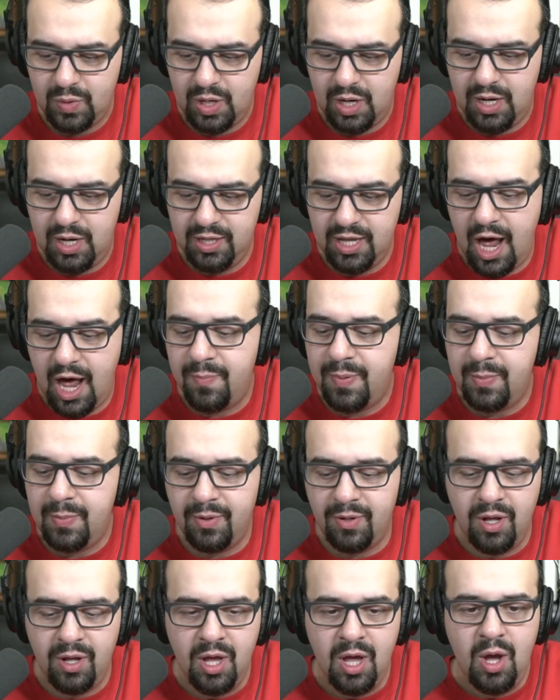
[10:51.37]
A lot of
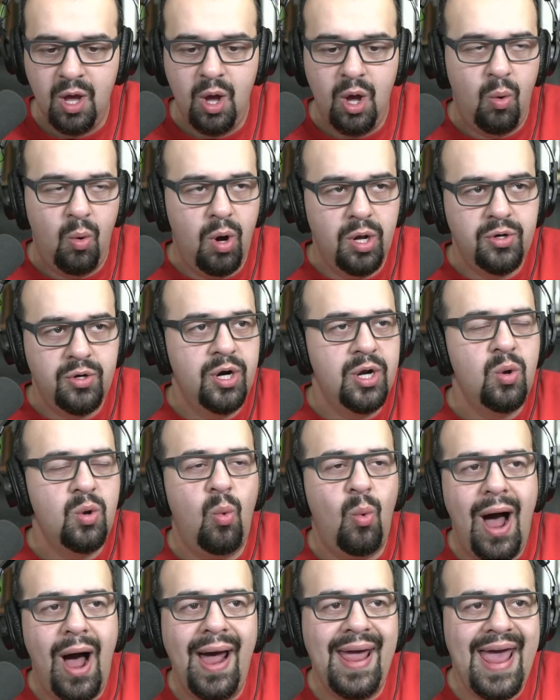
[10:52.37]
people
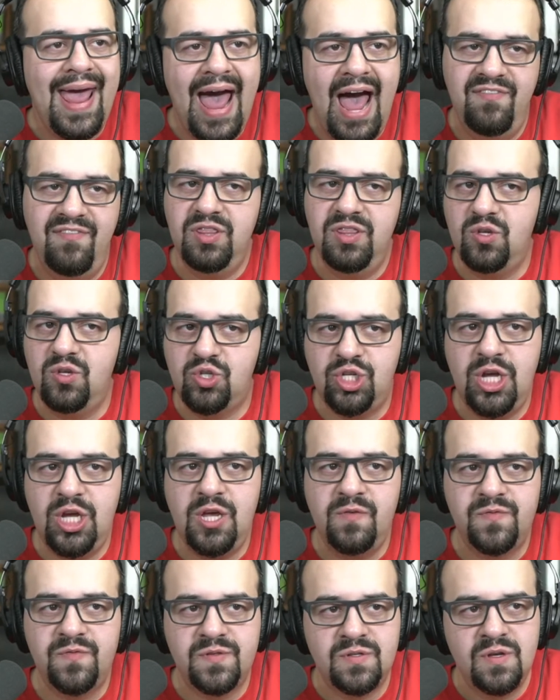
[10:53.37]
wondering, why haven't the
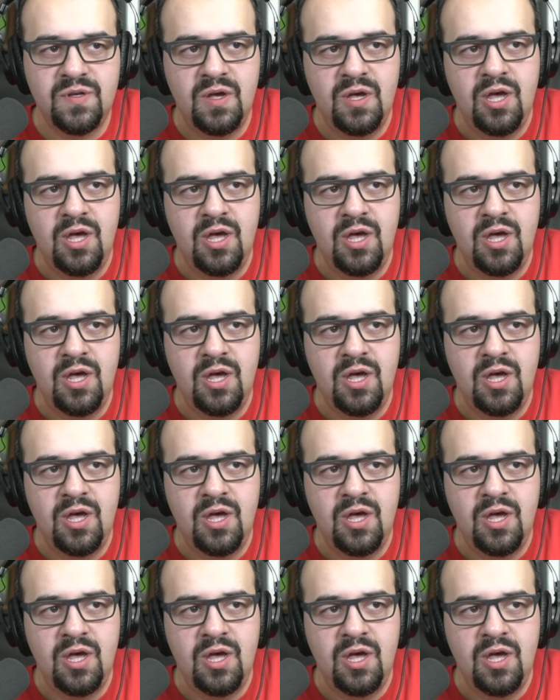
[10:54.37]
Chiefs